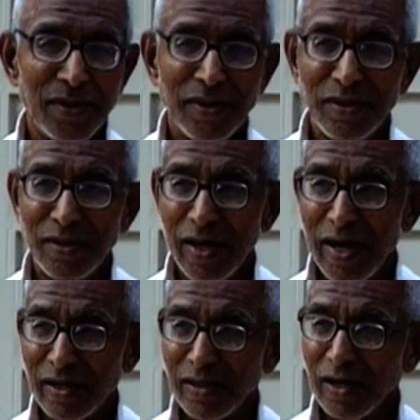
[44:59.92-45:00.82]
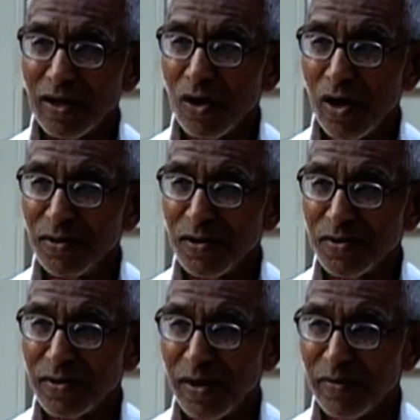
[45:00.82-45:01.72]
They are the
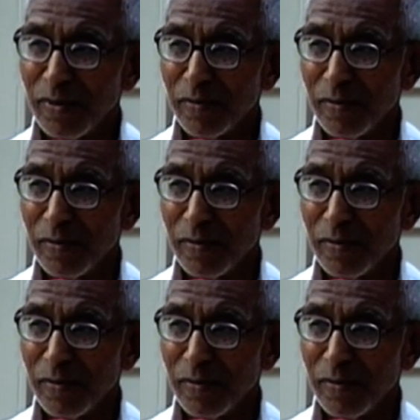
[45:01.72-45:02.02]
causes of